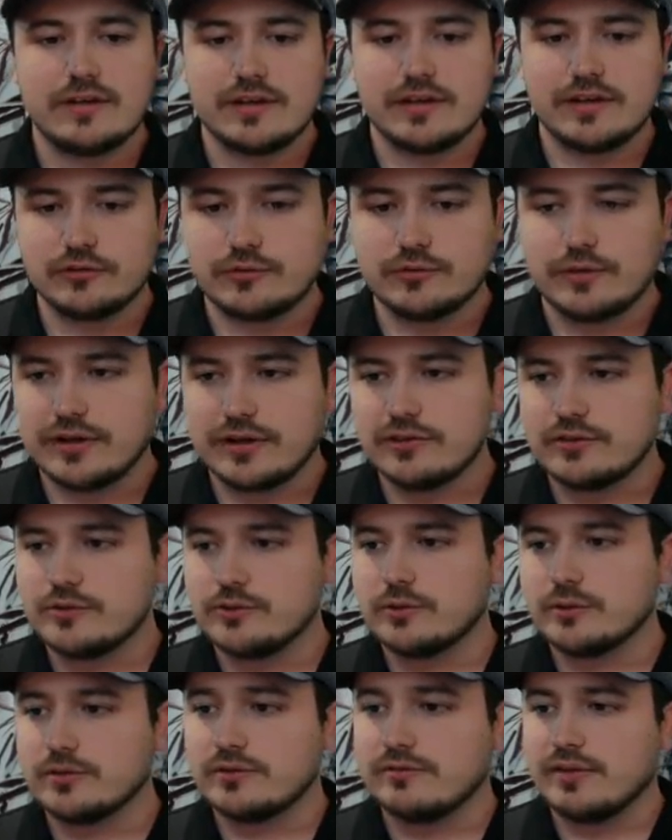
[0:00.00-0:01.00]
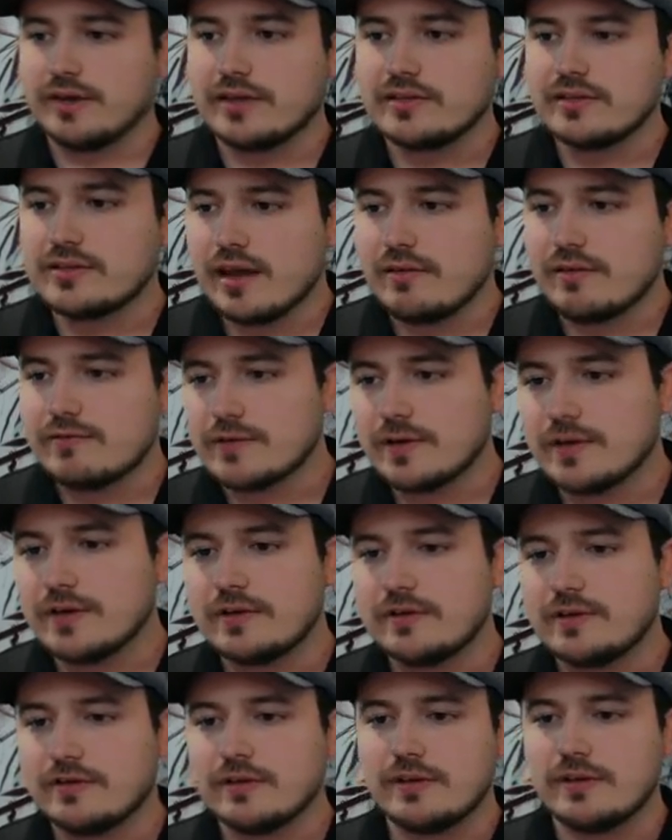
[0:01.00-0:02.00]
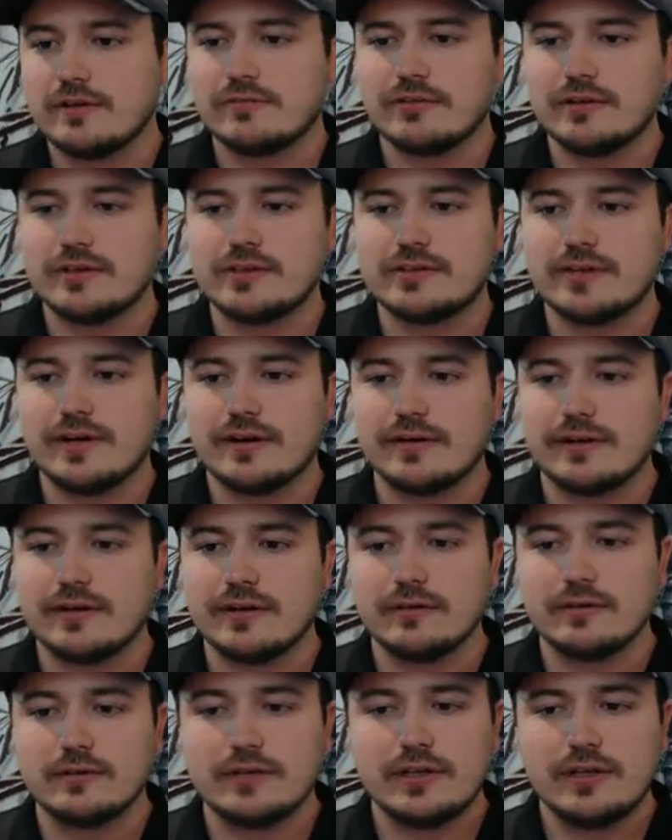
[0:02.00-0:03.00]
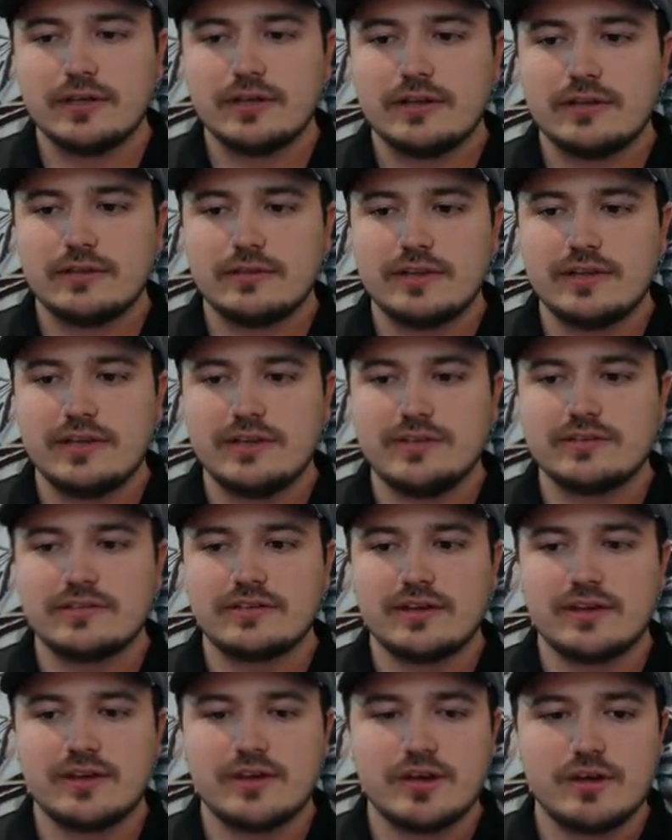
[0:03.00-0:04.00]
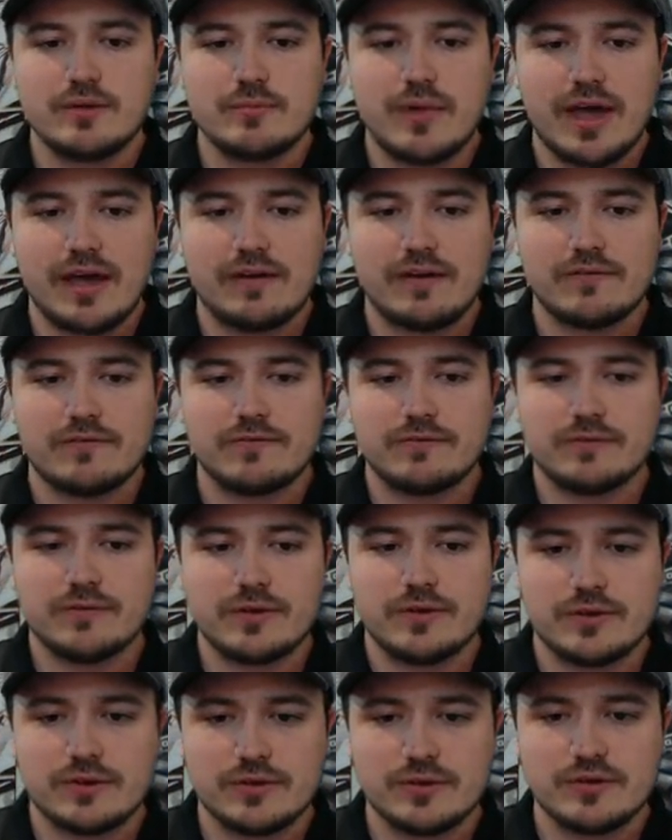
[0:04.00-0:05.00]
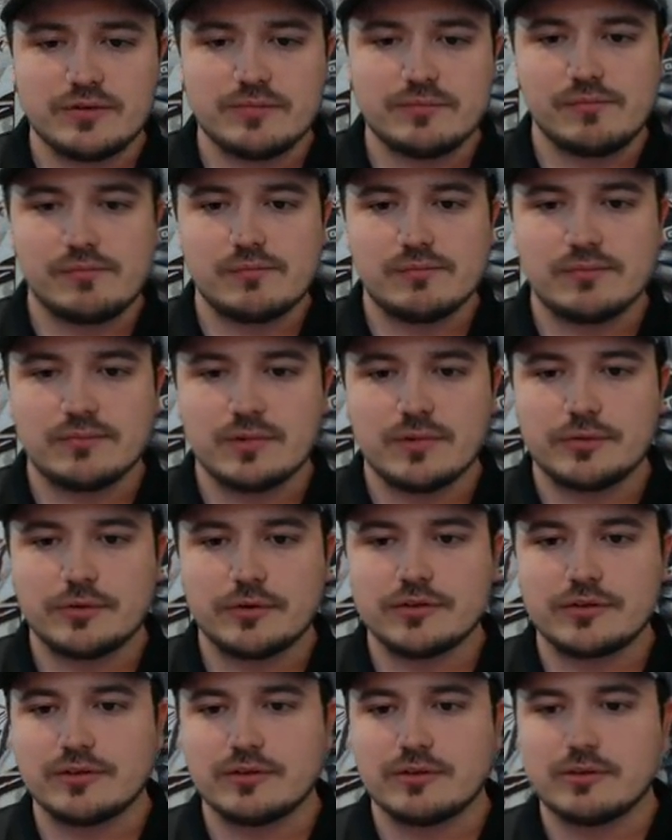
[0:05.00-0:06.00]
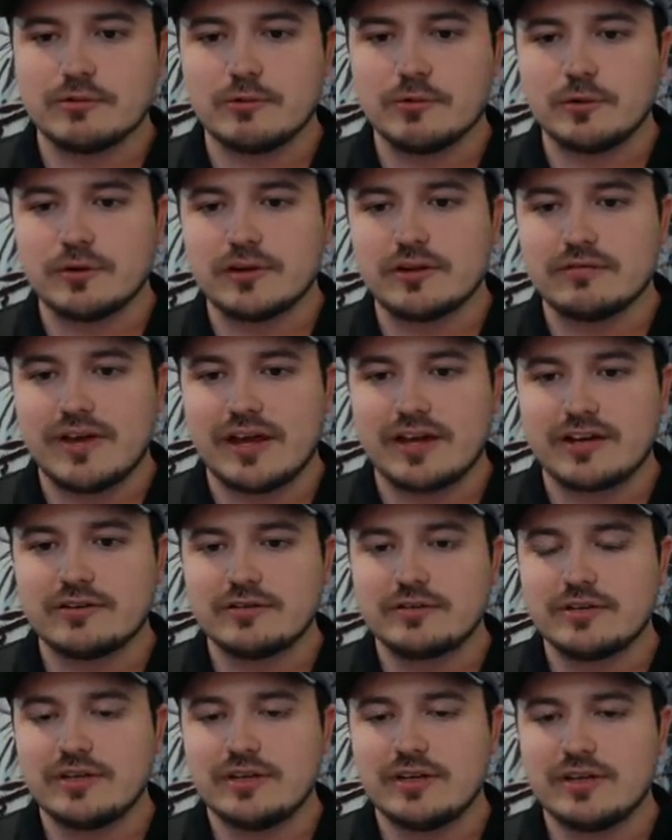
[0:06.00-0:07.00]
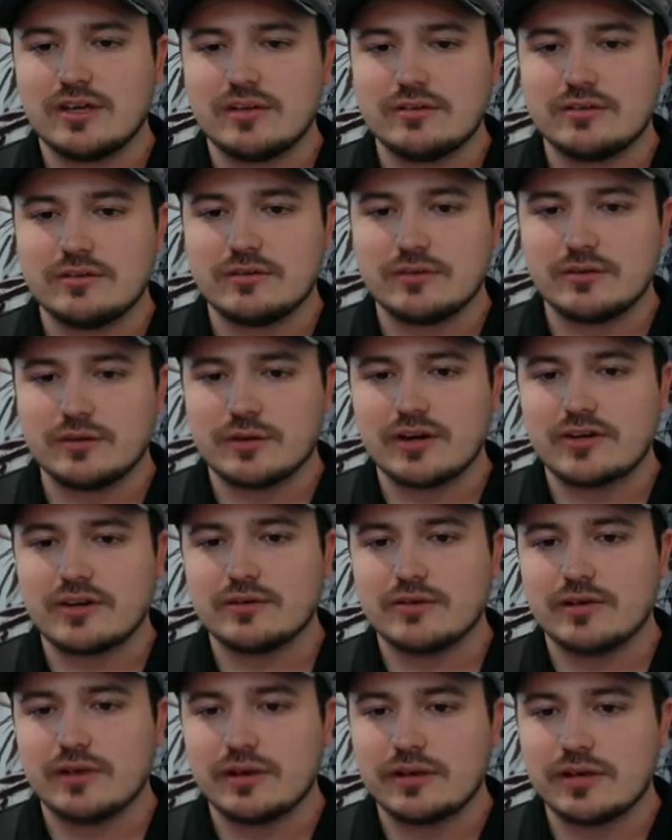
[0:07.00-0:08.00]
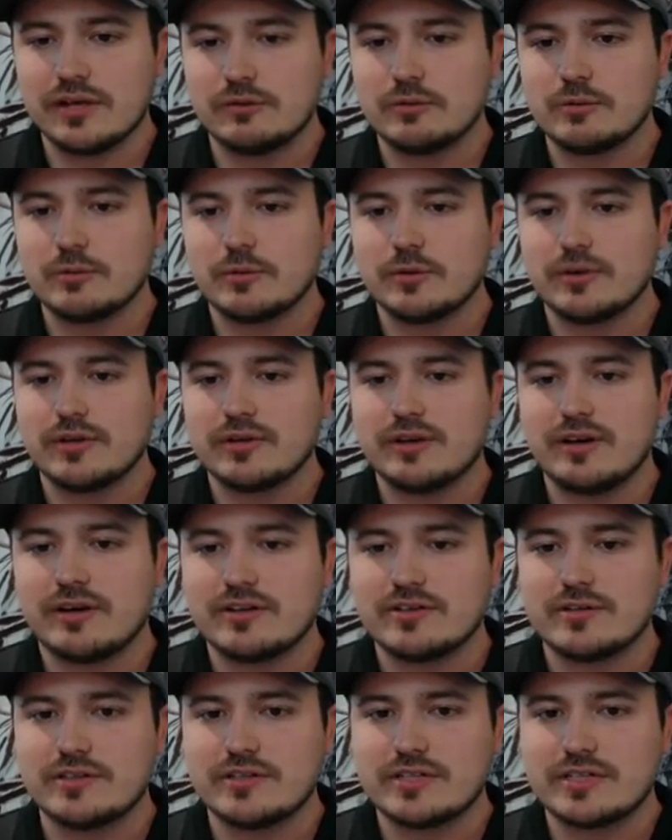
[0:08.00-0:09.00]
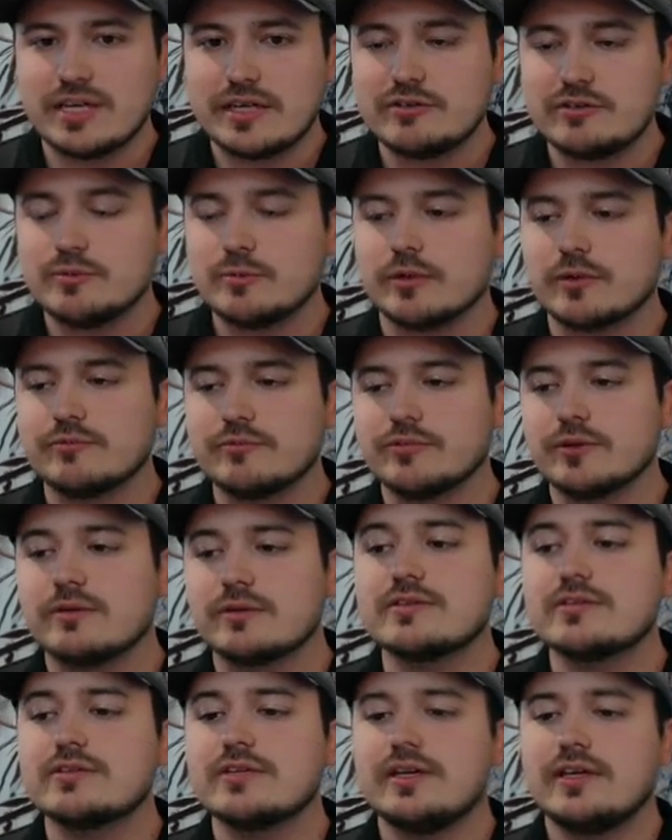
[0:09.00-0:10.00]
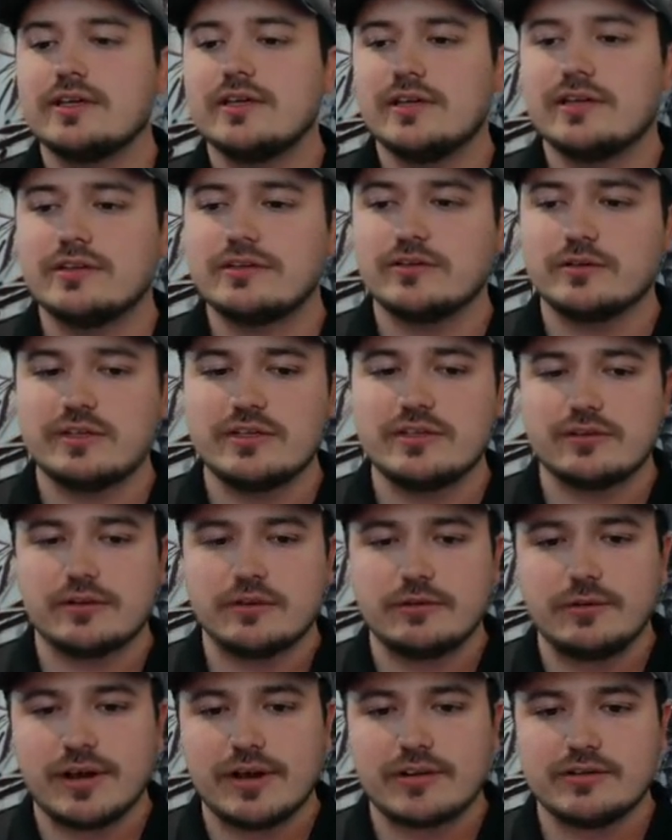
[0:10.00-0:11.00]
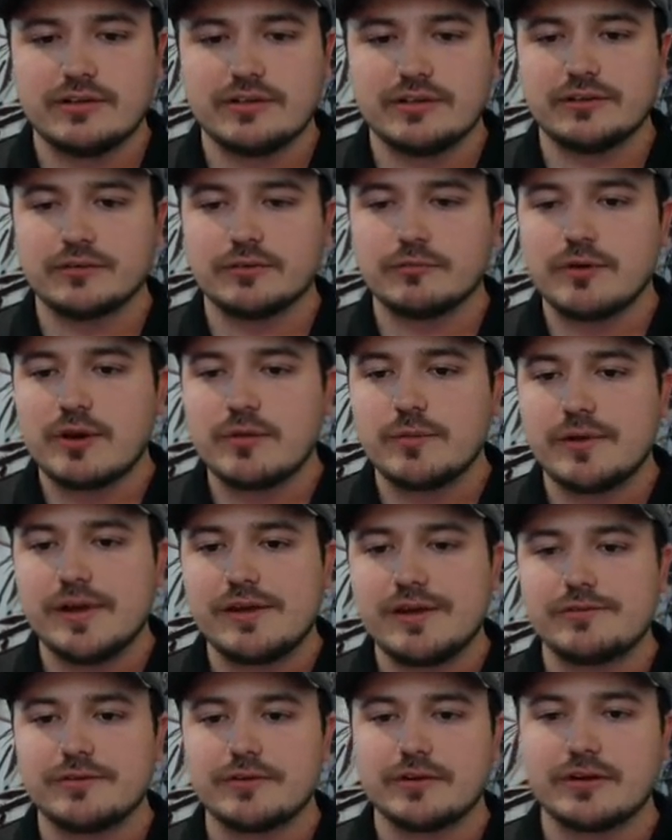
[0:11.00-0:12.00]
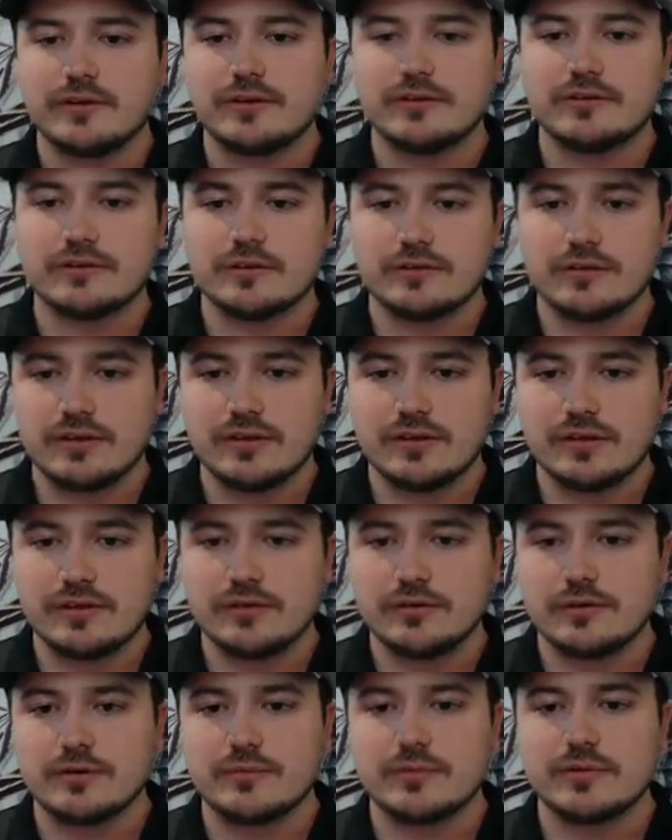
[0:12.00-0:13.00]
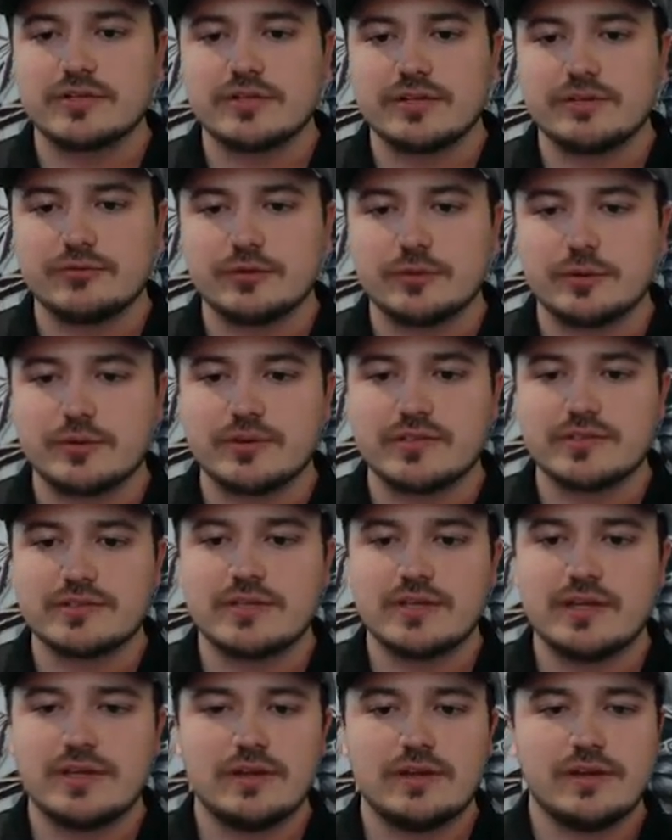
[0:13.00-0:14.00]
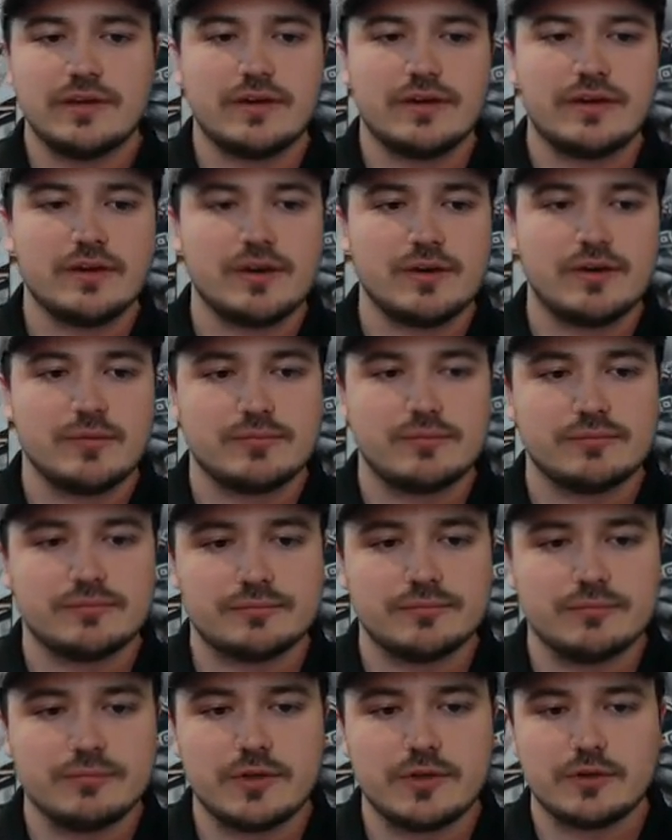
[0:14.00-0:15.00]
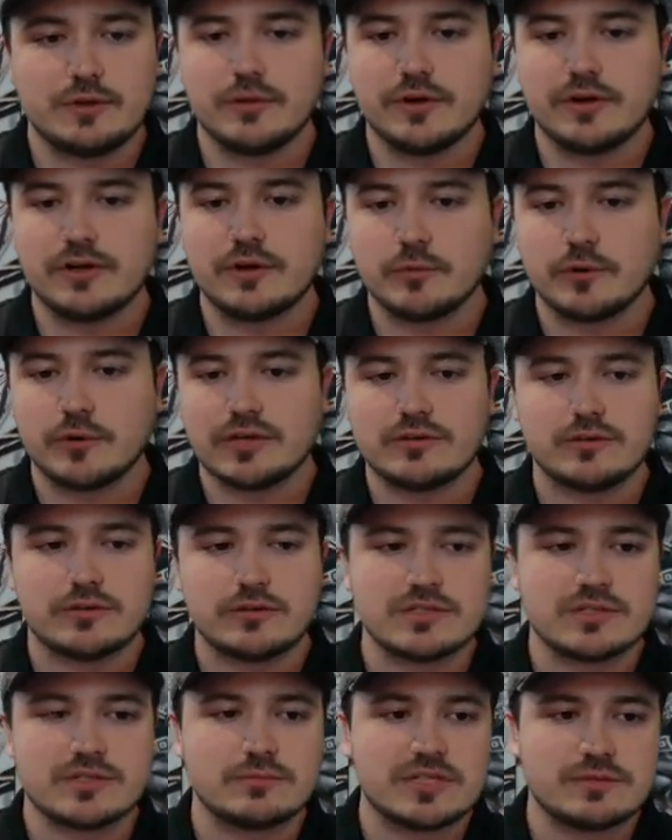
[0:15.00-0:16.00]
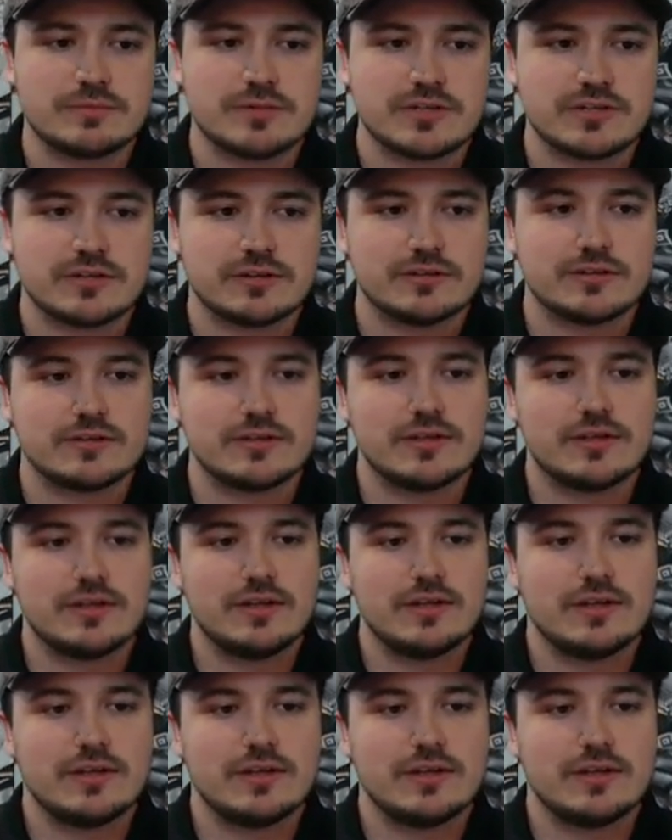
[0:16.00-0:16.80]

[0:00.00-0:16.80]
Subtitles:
Guild treks are sort of like a scavenger hunt for the entire guild. These have a personal reward of actually, actually a guild reward that actually just gives you more influence. And so these are actually another great way for your guild to earn a bunch of influence, while you're working towards some of these missions.